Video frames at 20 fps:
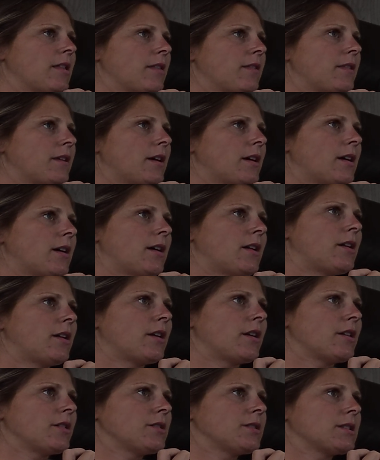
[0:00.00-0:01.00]
the
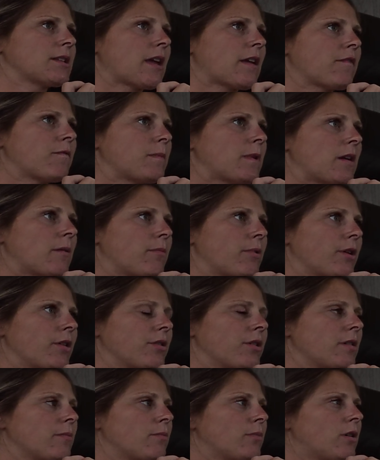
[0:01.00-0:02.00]
nurse gave me a
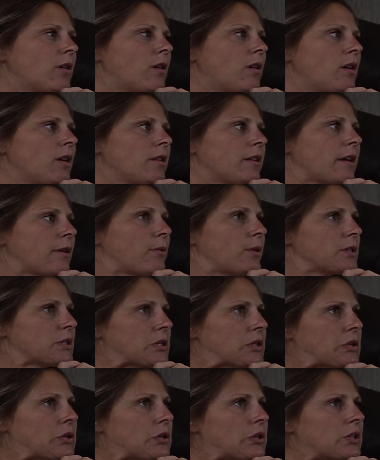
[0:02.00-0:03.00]
birthing ball, and I
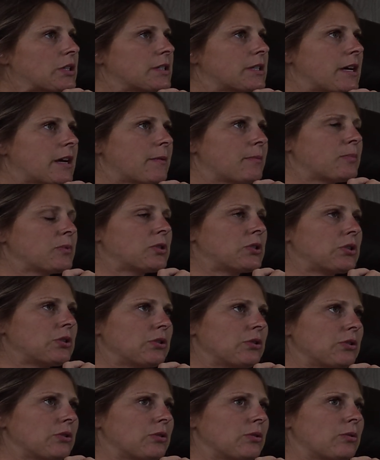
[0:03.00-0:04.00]
wasn't hooked up
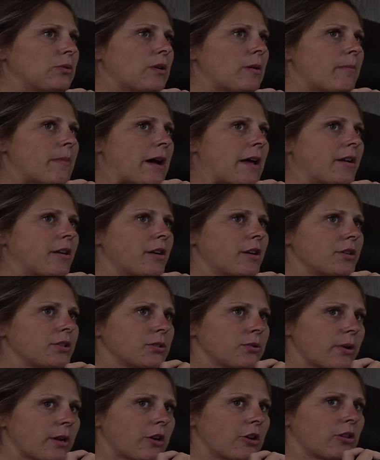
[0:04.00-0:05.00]
to a monitor,
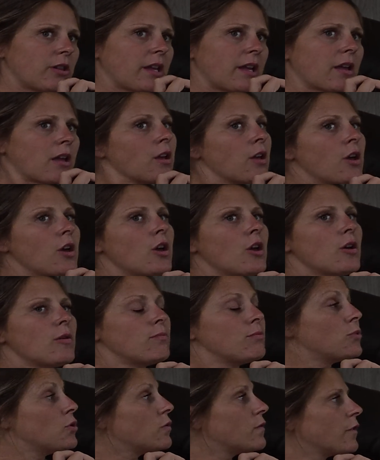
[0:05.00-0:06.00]
so I could like
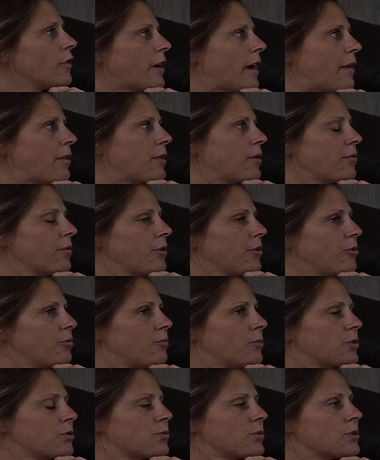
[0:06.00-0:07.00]
move around the
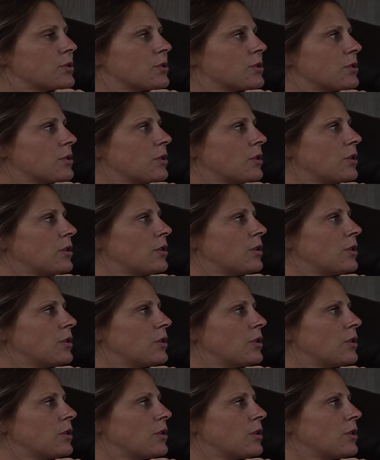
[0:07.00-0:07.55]
room, which was,